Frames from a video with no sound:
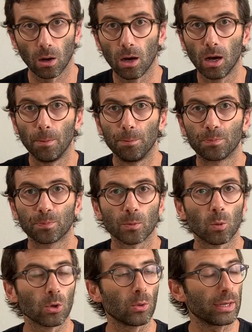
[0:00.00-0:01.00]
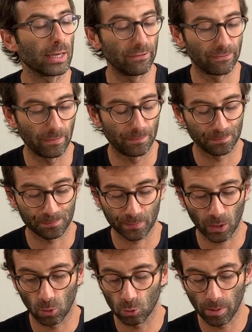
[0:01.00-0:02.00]
um, what do I give?
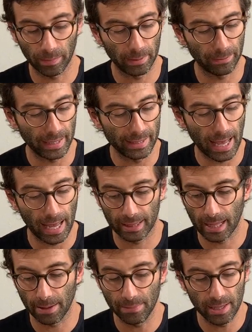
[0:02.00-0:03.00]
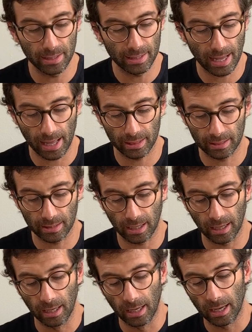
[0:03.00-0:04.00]
What do I mean by that? I mean that
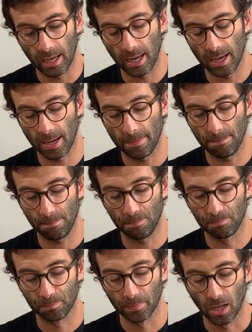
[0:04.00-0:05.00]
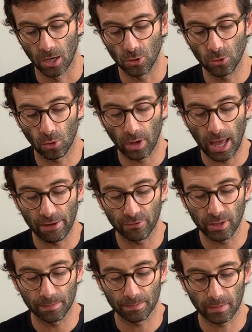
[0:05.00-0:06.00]
uh, um, you know
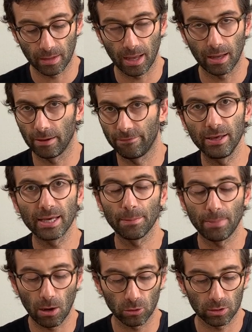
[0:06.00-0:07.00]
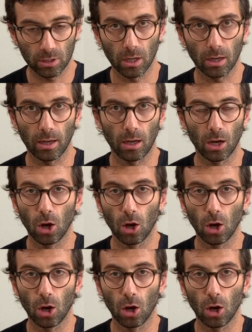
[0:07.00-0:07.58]
every think about uh,